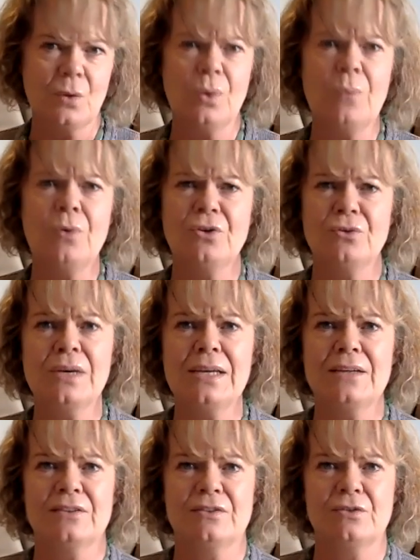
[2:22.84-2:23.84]
We want to
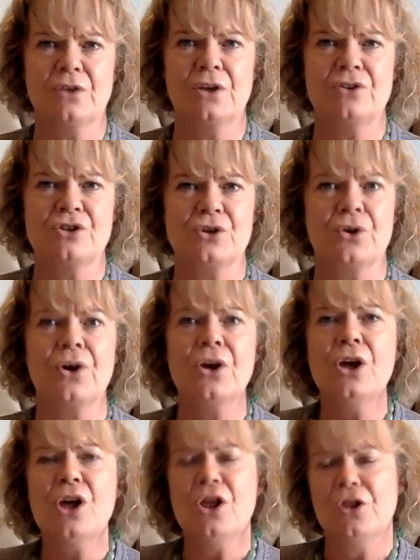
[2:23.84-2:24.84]
really ensure
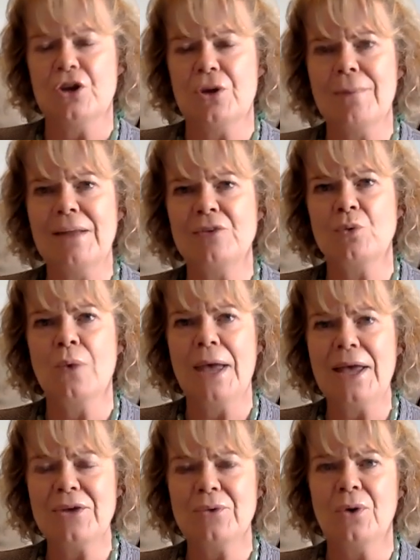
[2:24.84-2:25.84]
that no matter
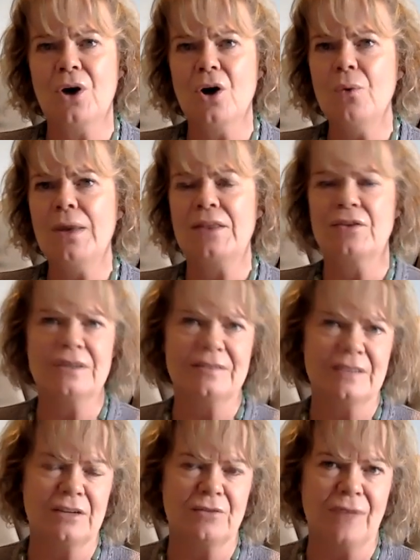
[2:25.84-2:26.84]
where you are, whether
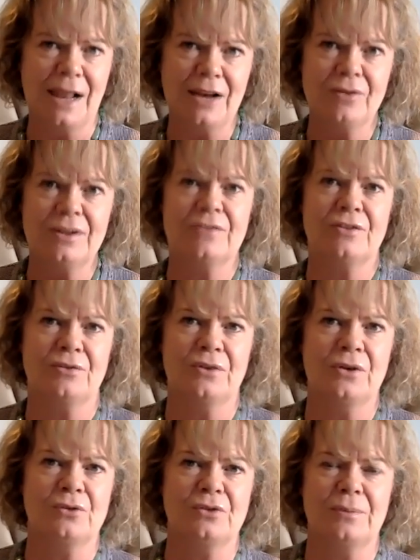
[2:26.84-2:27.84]
it's in Vallauris
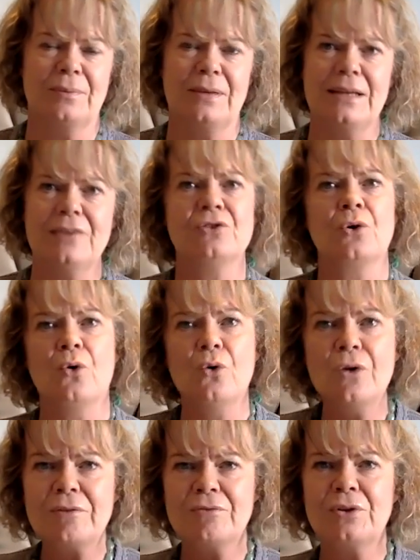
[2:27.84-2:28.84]
Sophia Antipolis
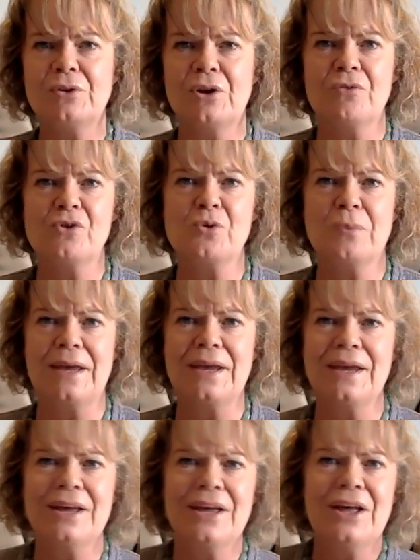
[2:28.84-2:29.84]
or in Villeneuve
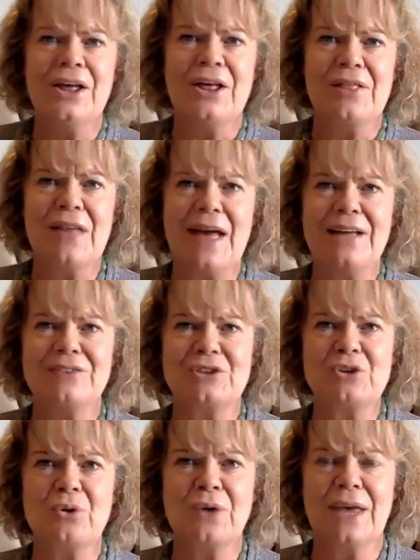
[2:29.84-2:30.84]
Loubet, that
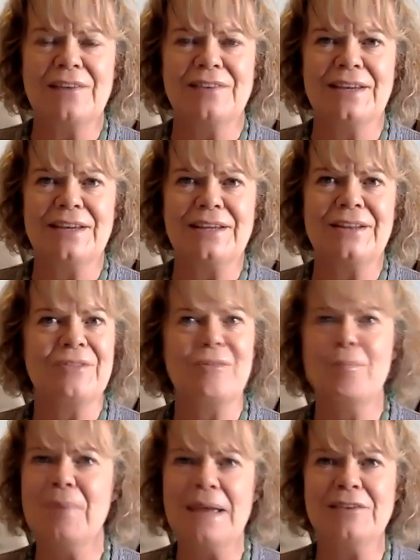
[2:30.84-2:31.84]
you're getting
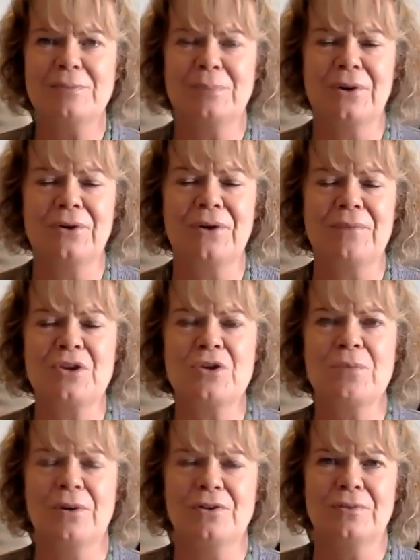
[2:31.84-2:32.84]
the best program that
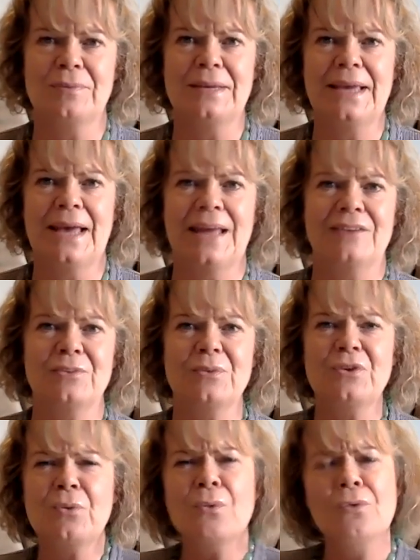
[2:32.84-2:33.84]
you possibly can. So
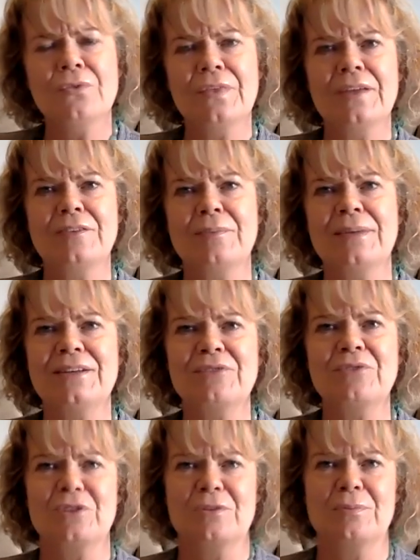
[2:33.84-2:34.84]
we don't want there to be a
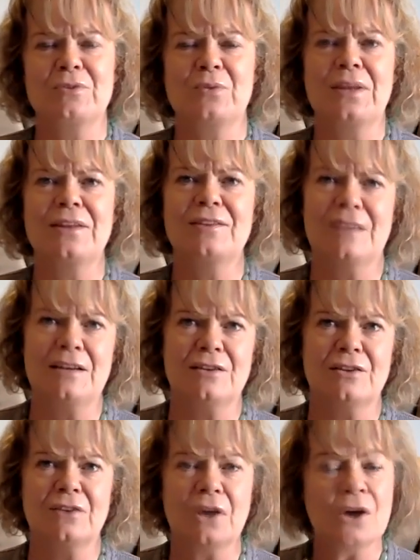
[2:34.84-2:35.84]
difference between the
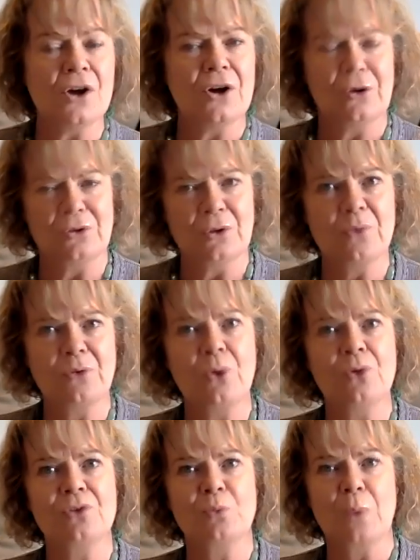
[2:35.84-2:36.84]
centers. Although of
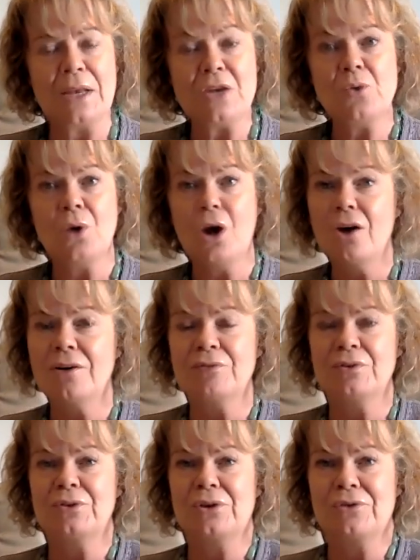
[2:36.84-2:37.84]
course, when you are in
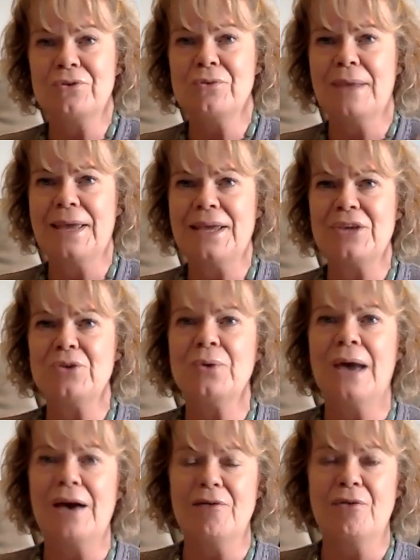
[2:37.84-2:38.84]
Villeneuve Loubet, you
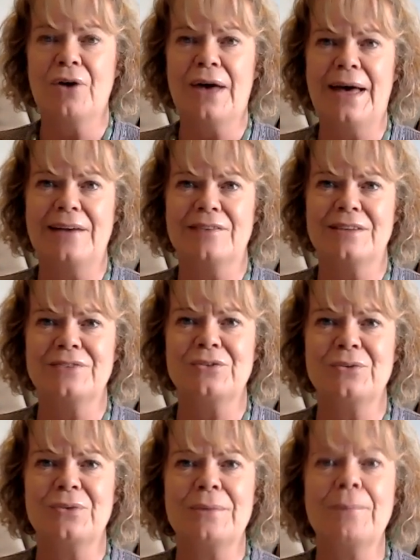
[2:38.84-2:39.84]
have got access
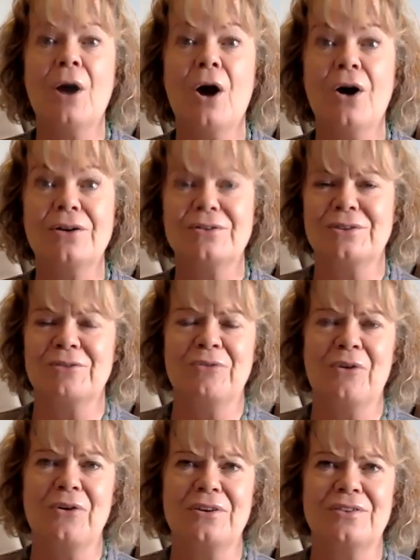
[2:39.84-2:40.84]
to the parks and the
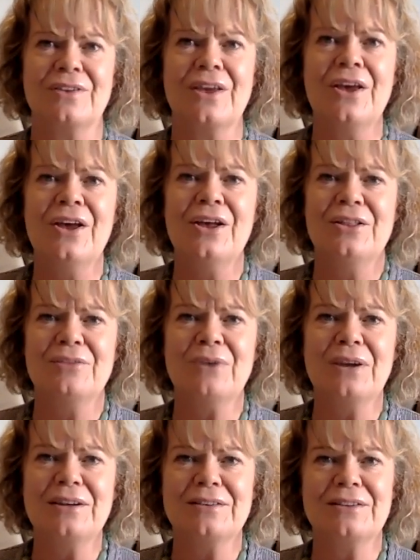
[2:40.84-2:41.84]
forests
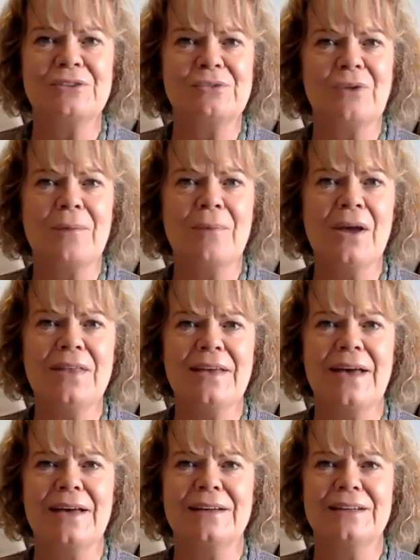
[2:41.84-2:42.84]
that's right by
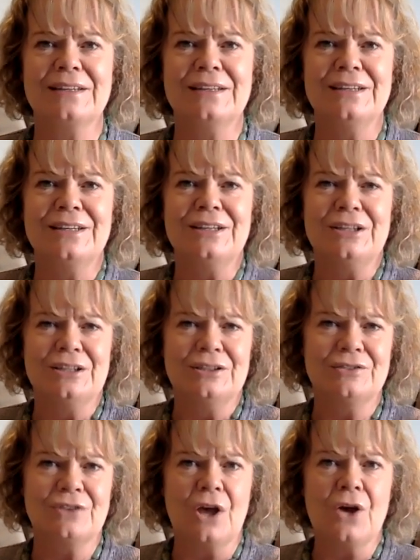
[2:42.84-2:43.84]
there.
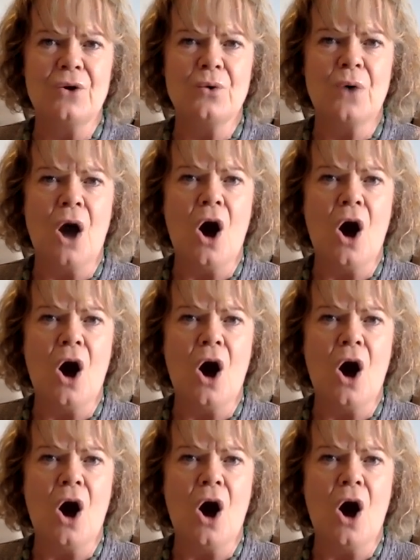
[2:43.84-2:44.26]
So